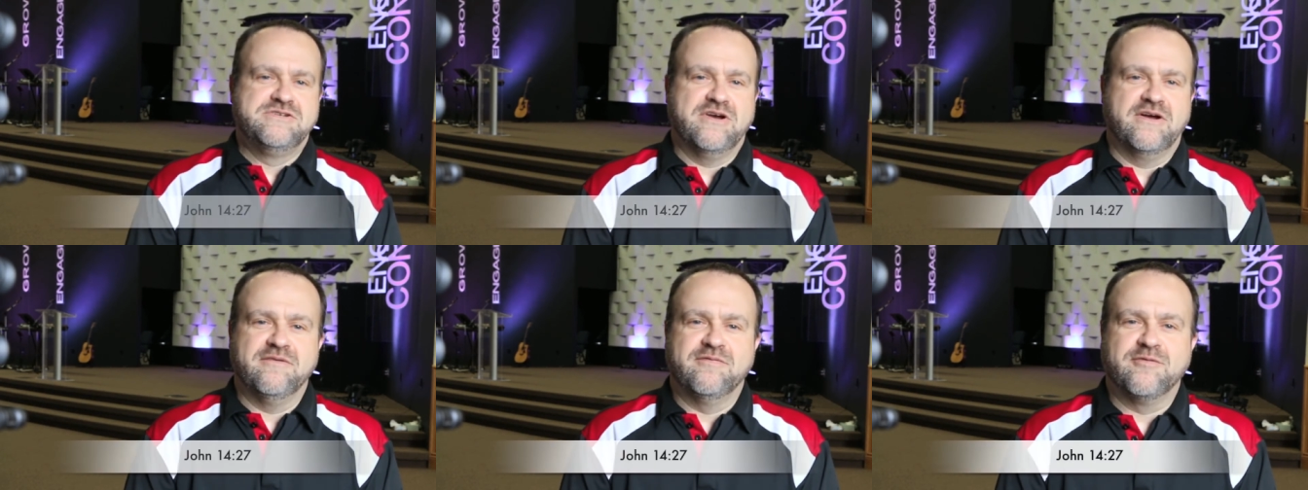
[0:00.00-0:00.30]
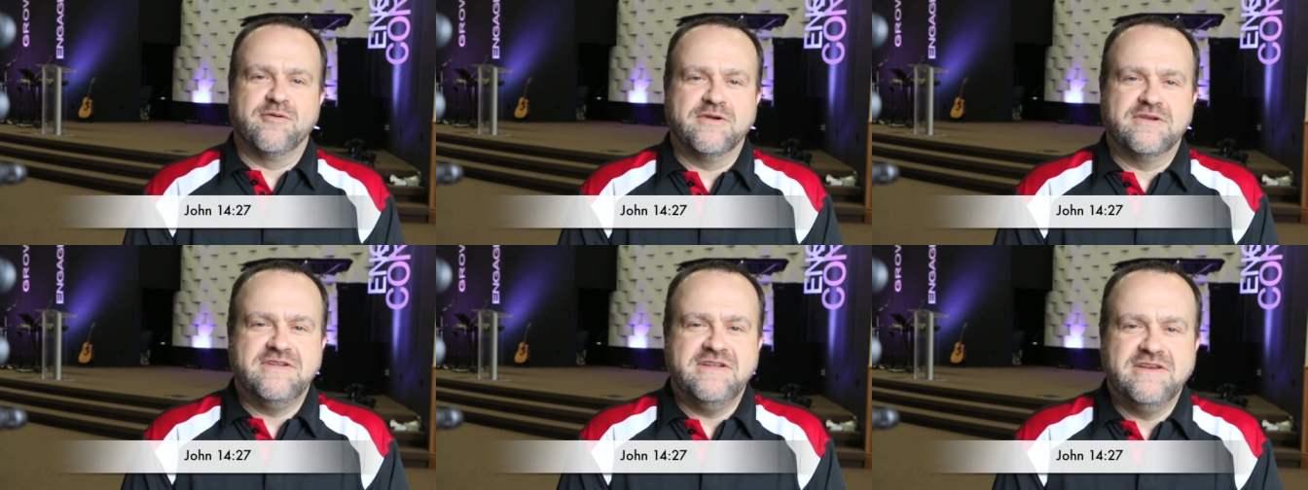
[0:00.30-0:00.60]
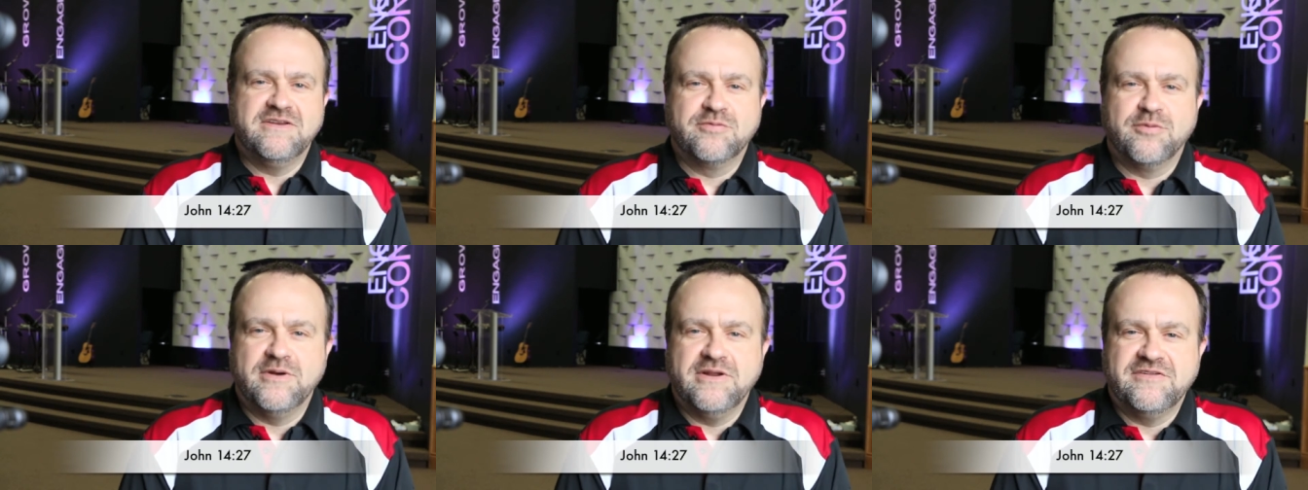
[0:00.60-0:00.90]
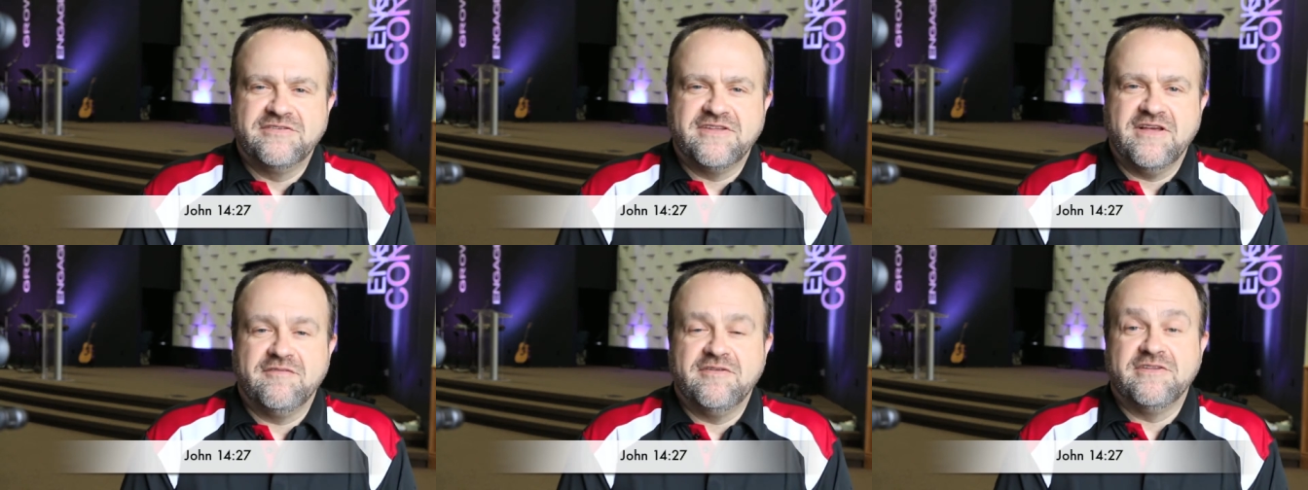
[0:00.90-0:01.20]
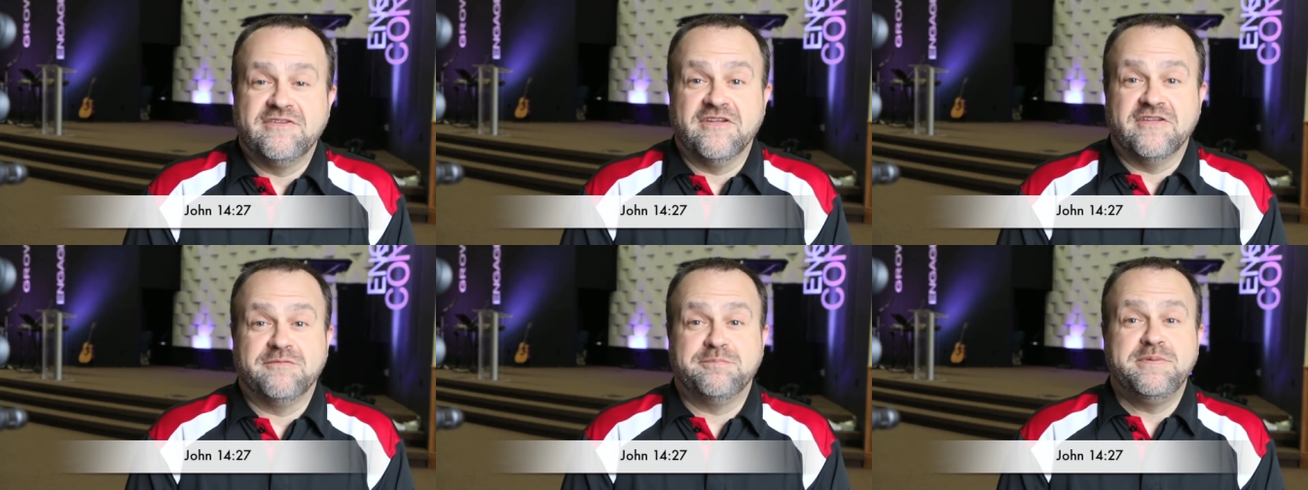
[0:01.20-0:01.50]
John 14,
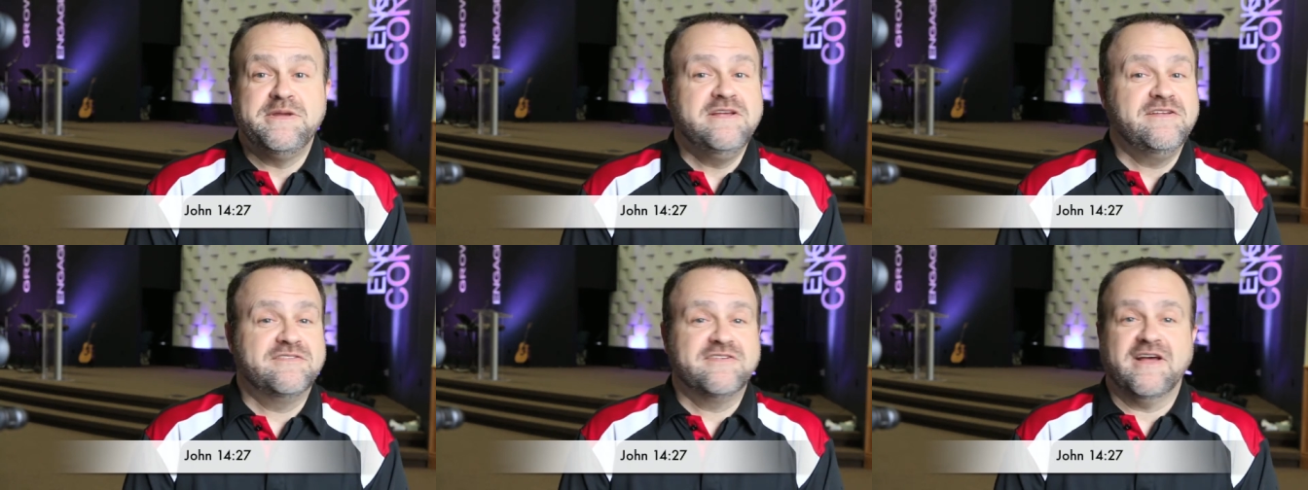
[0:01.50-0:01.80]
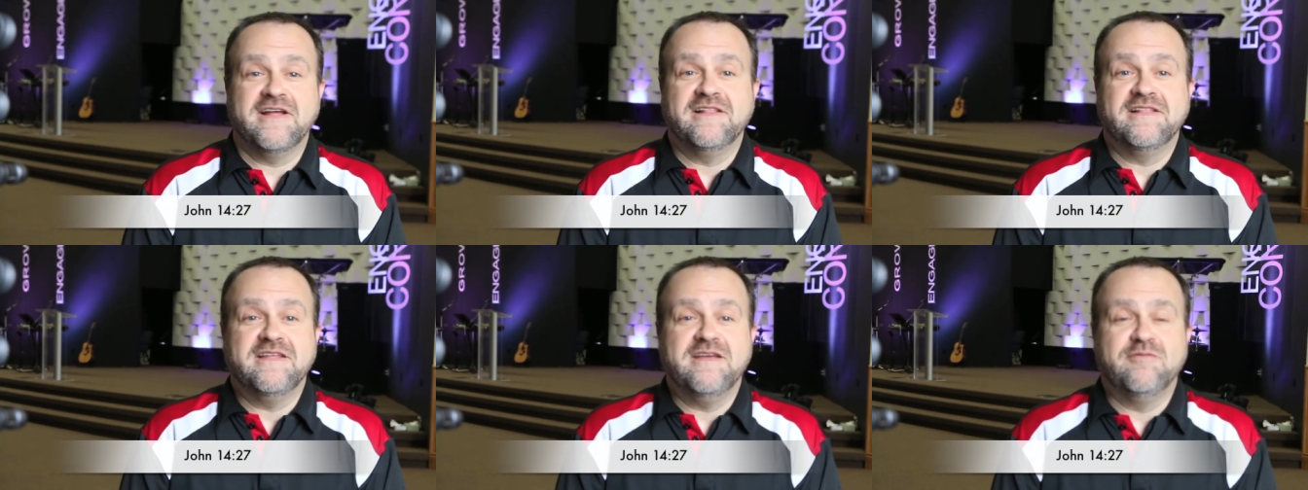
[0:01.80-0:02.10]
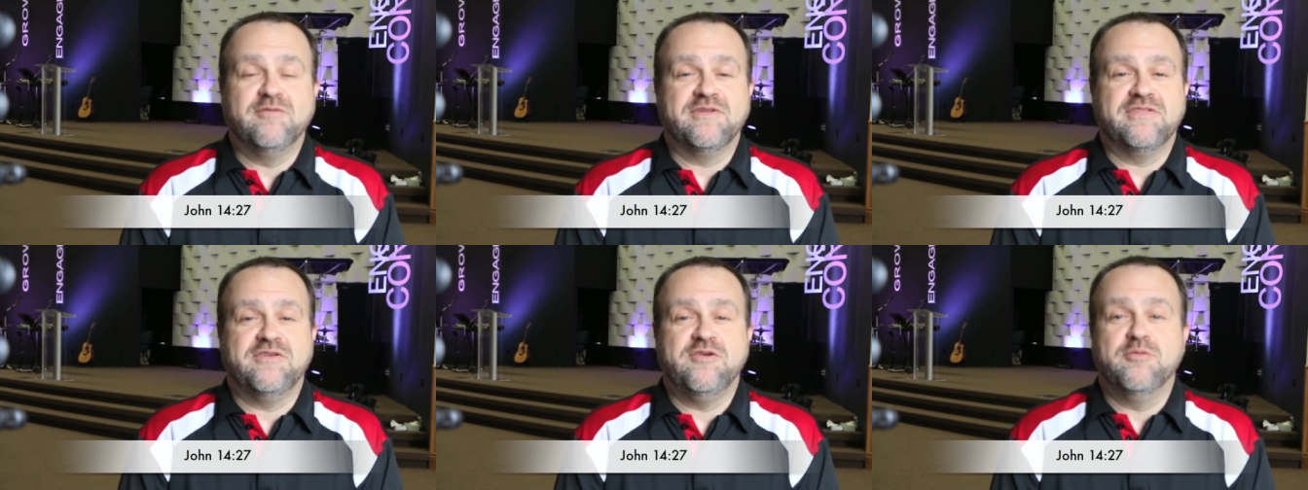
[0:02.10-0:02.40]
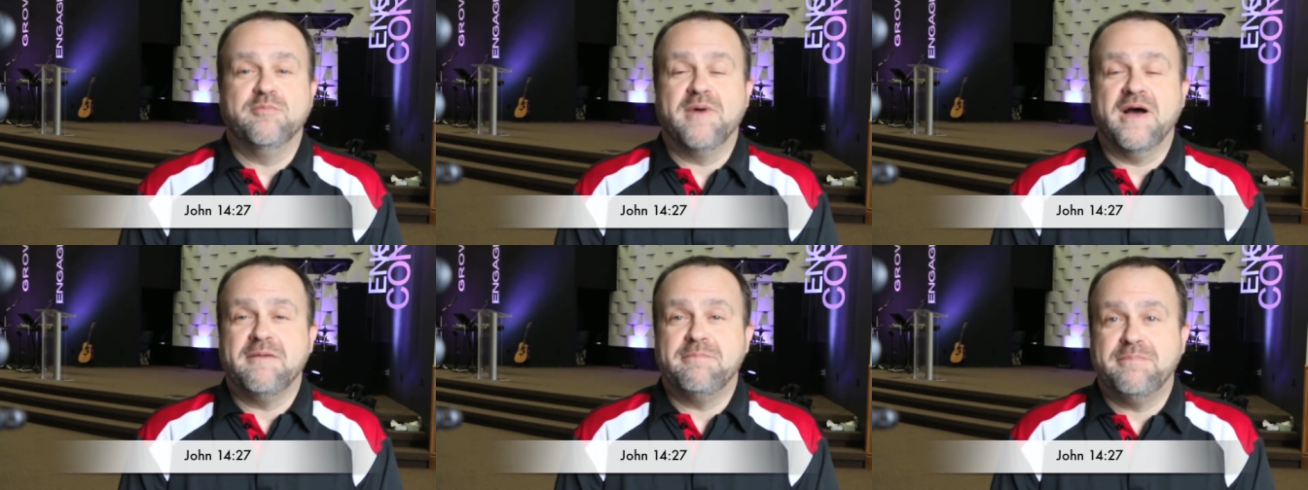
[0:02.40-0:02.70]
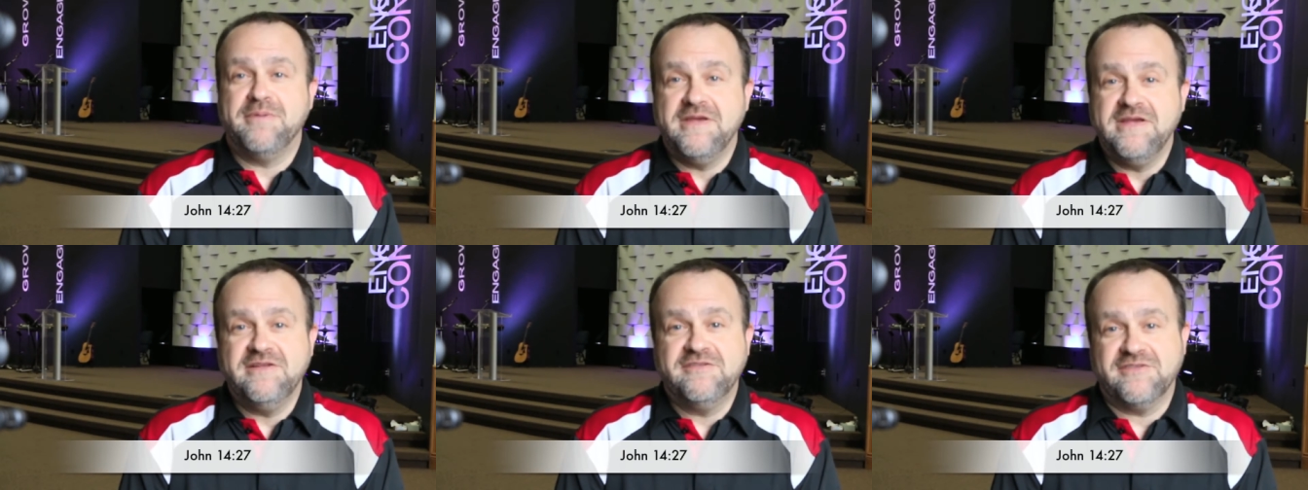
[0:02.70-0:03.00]
27 says, Peace I leave with you, my
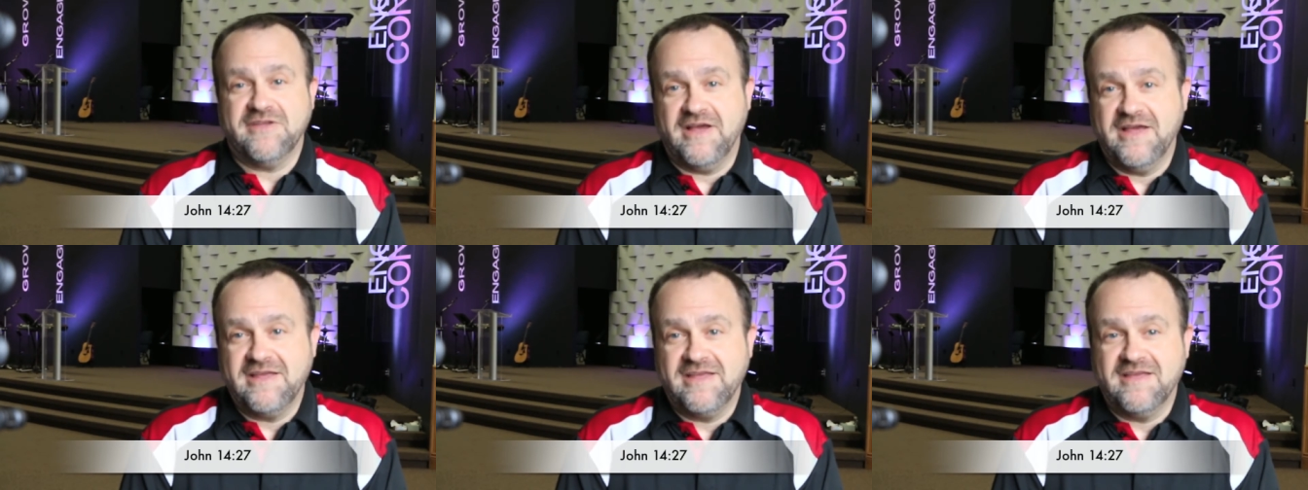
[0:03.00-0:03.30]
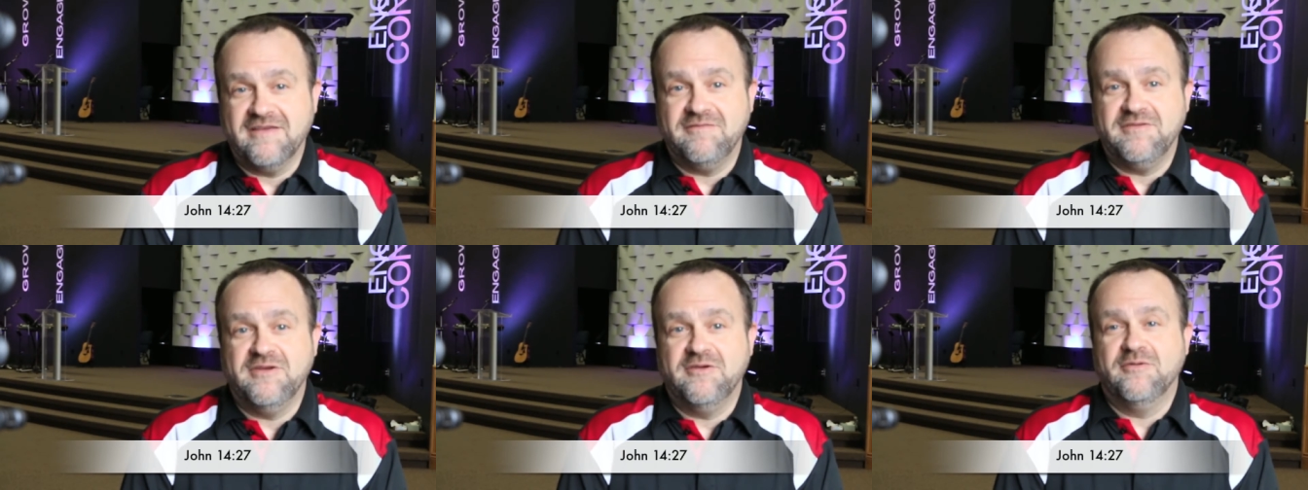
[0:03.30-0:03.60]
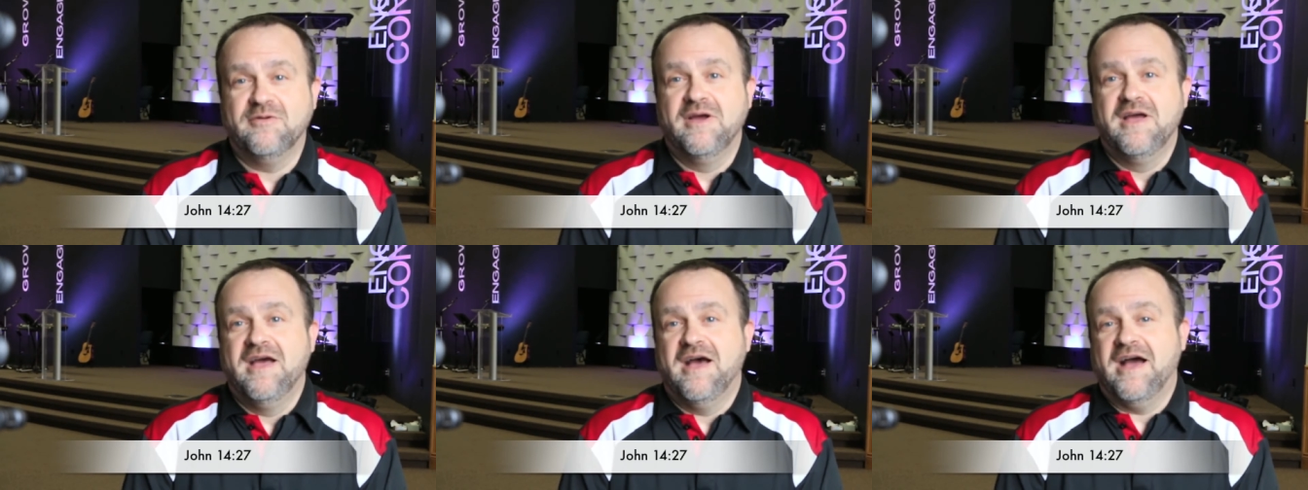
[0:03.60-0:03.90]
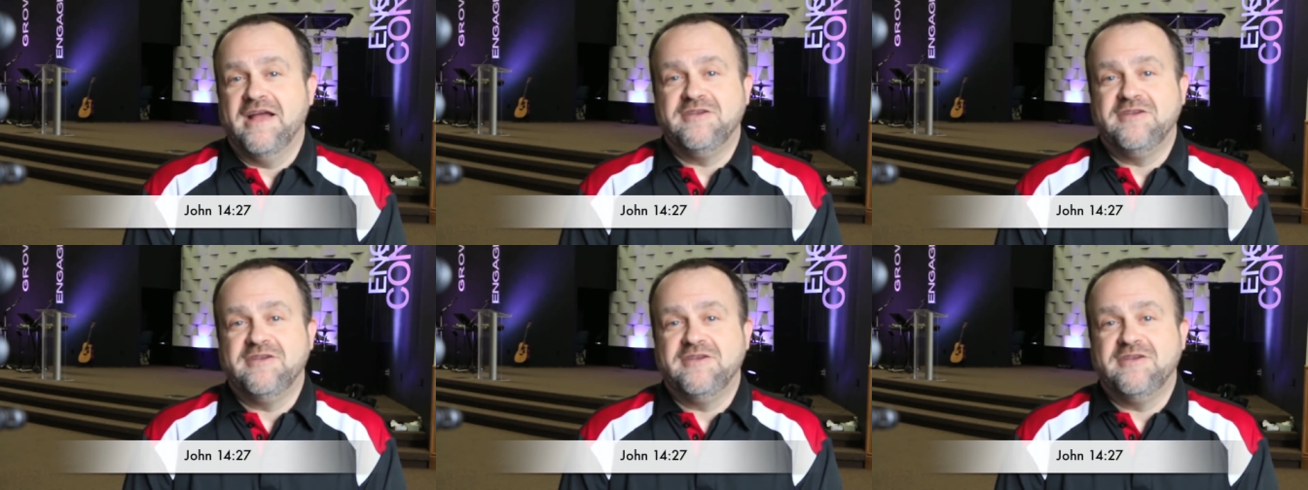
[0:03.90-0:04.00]
peace I give you.